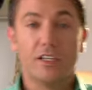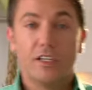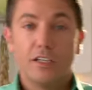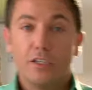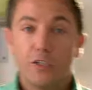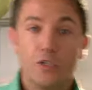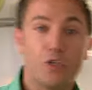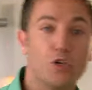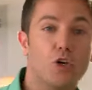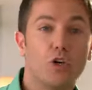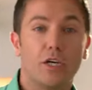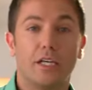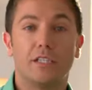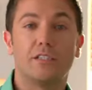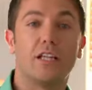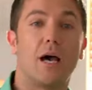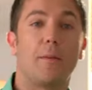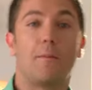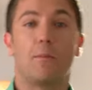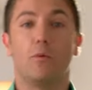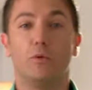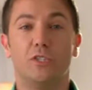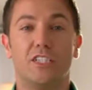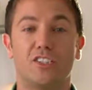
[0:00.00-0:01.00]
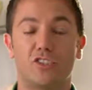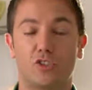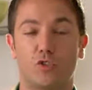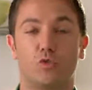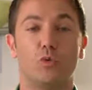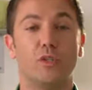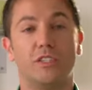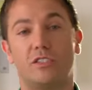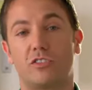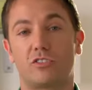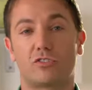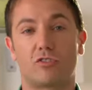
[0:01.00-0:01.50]
you're going to end up with a
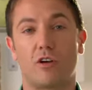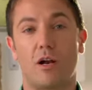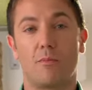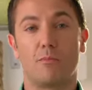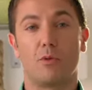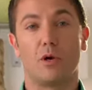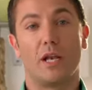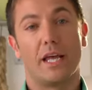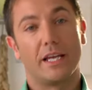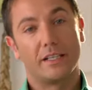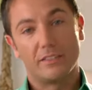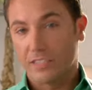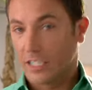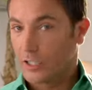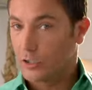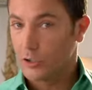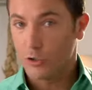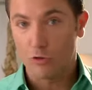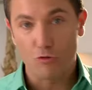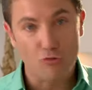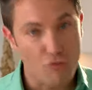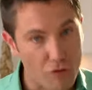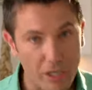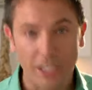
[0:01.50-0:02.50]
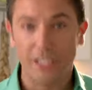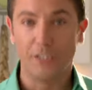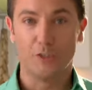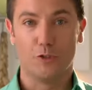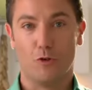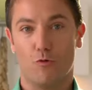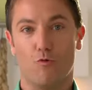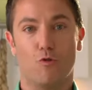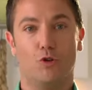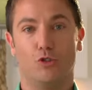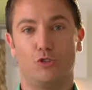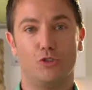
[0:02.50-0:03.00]
sweet scrambled eggs, and you really
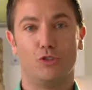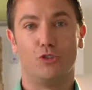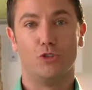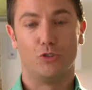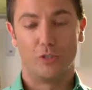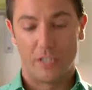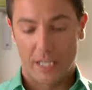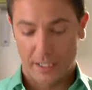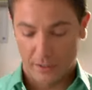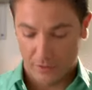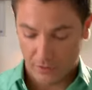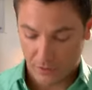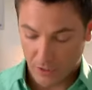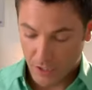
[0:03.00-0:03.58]
don't want to do that.